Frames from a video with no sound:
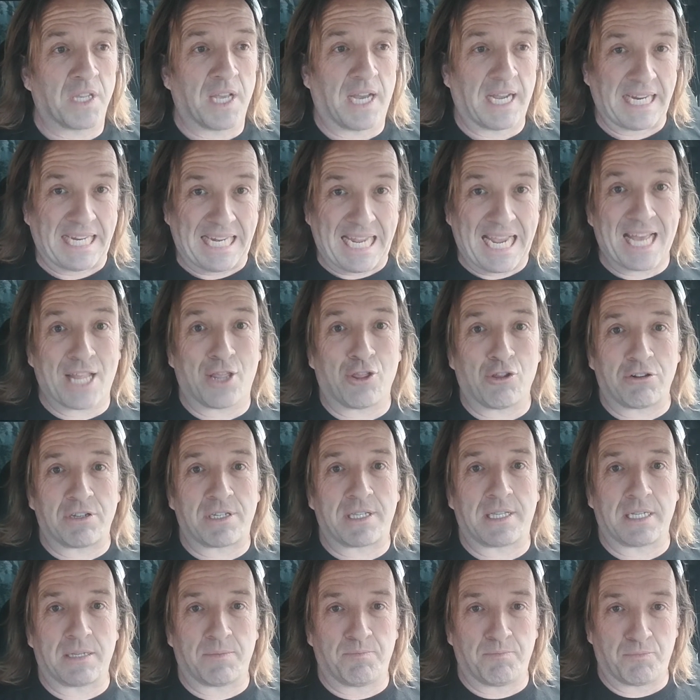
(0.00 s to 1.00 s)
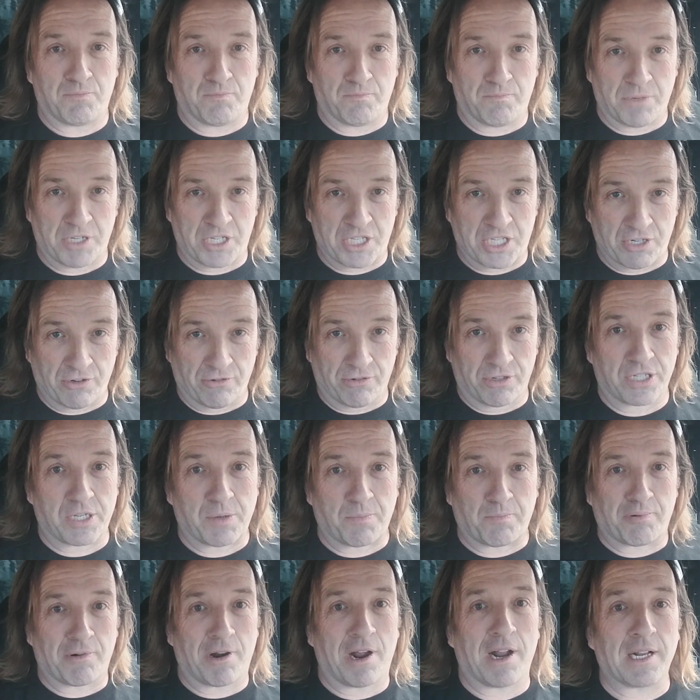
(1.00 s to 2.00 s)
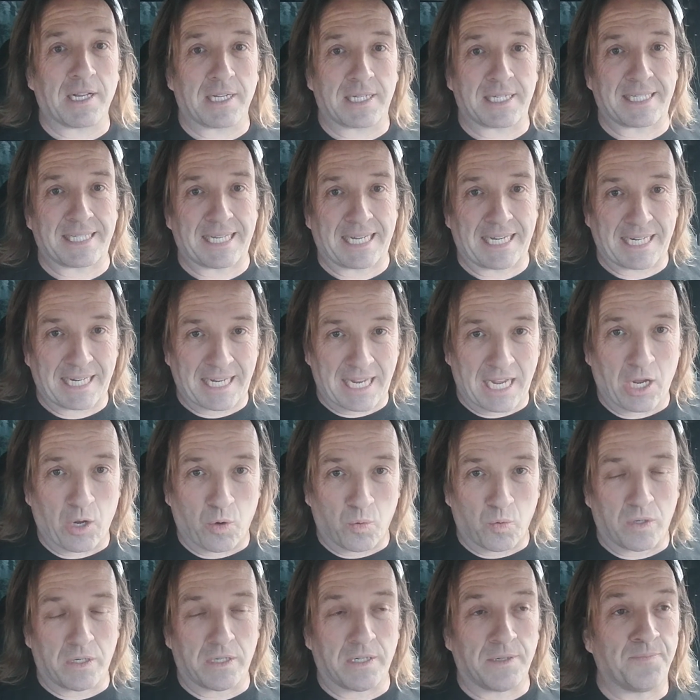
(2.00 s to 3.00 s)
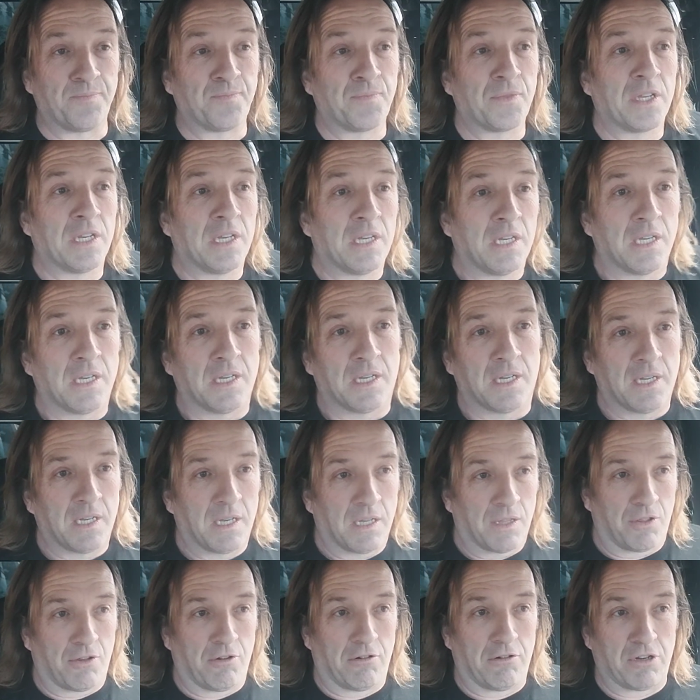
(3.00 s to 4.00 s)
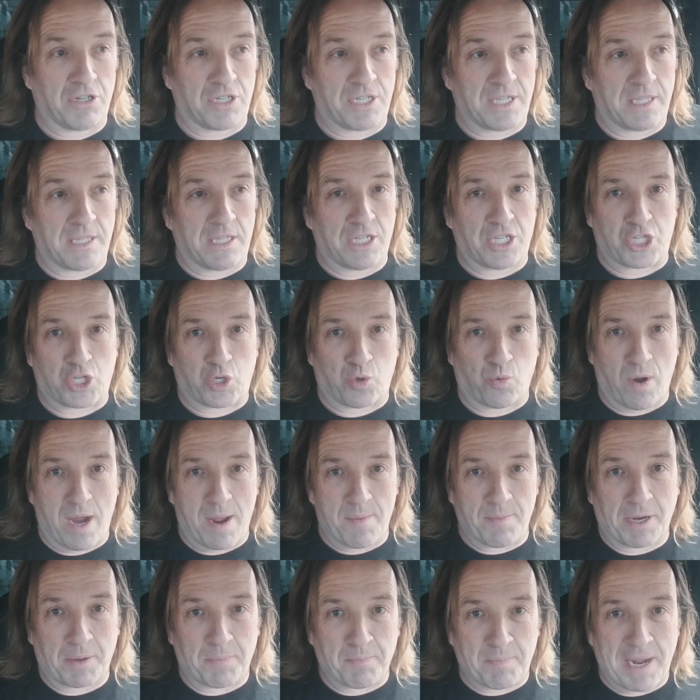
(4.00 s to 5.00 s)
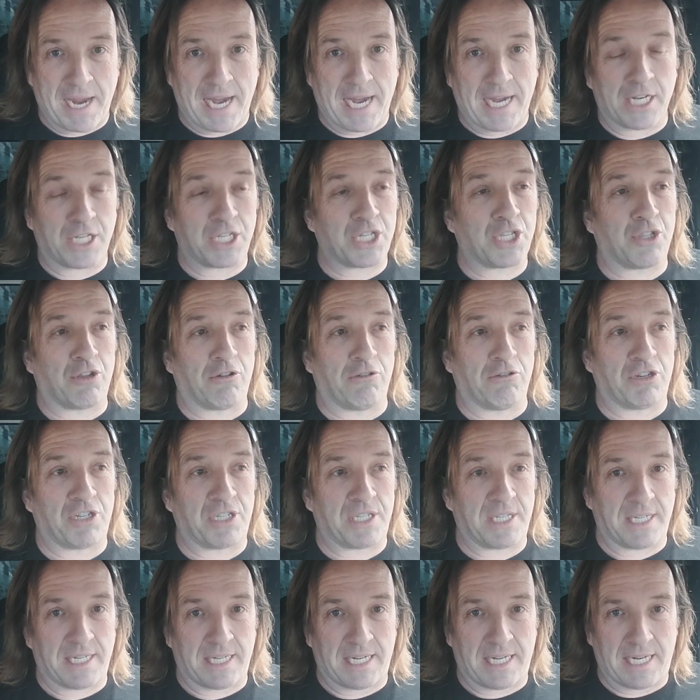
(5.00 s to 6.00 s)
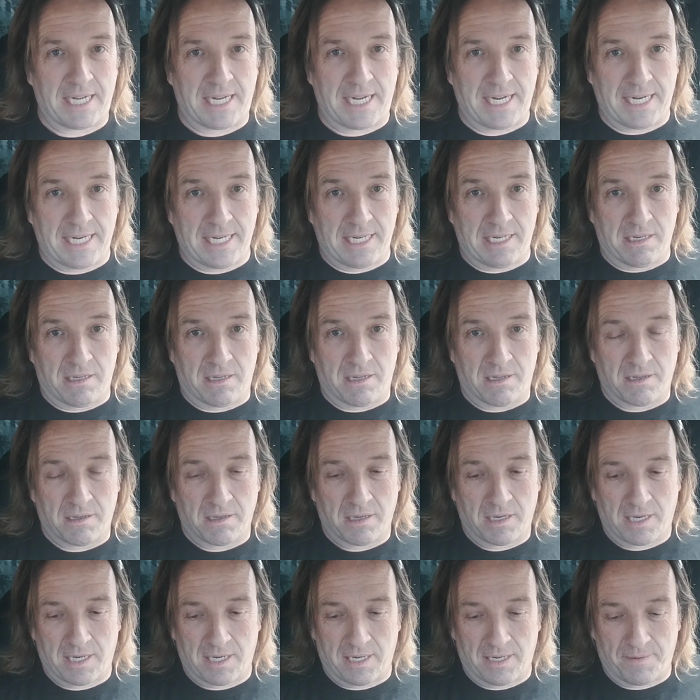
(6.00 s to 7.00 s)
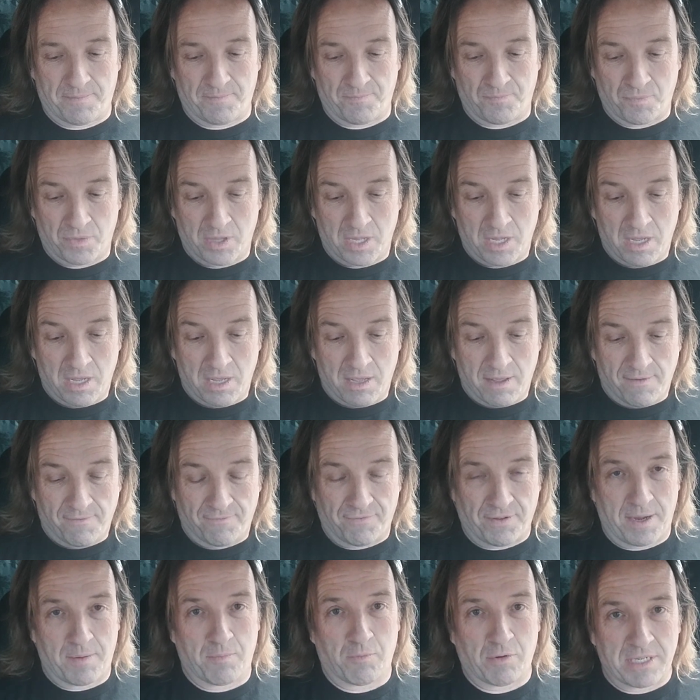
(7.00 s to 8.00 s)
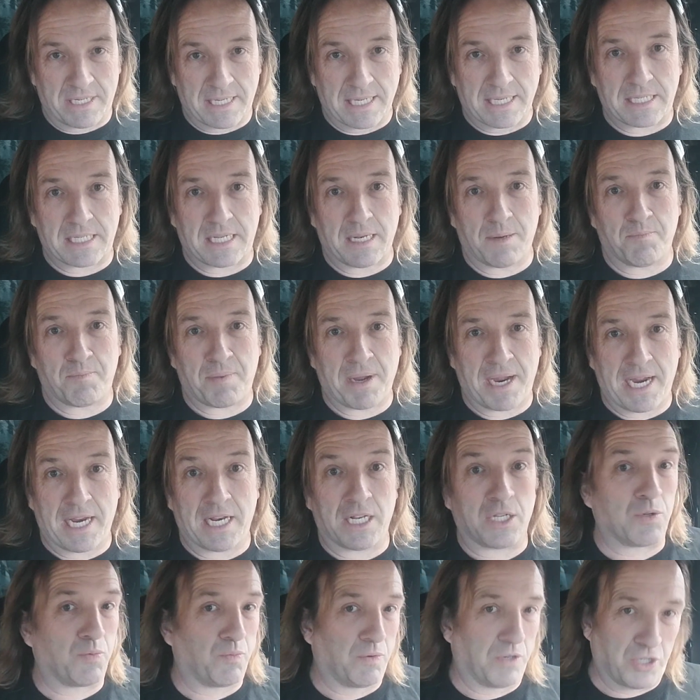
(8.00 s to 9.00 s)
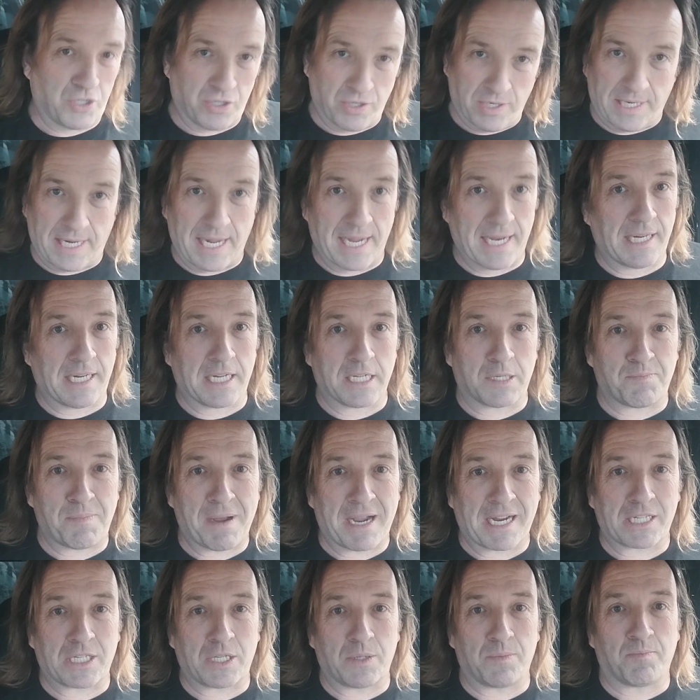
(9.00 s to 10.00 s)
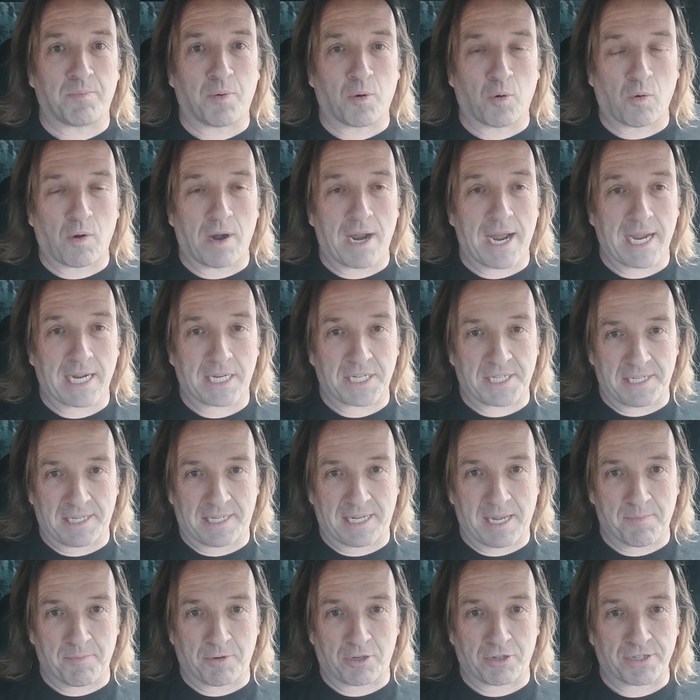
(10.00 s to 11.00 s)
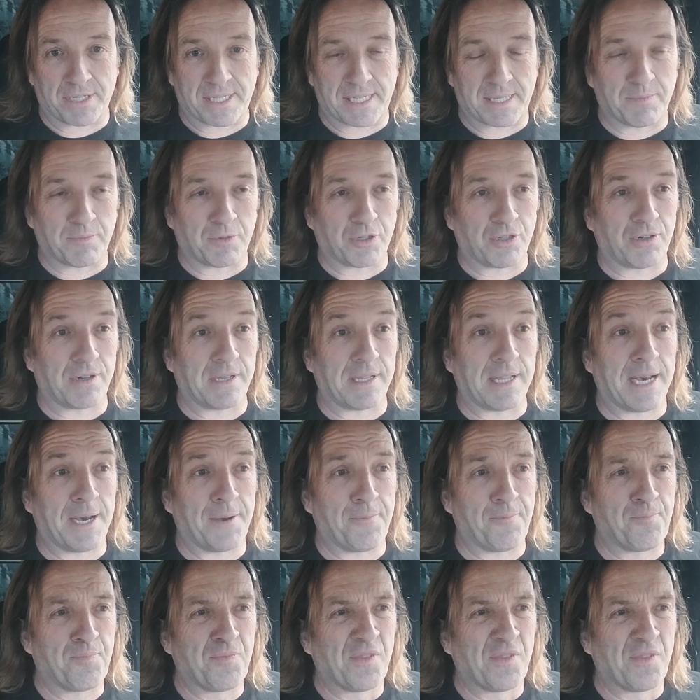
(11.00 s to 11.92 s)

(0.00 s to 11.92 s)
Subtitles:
Again, there's the materials and products like KO wool. There's the ceramic paints. There's heat, flame-resistant paints, which again gets back to the borax and chemicals similar to that.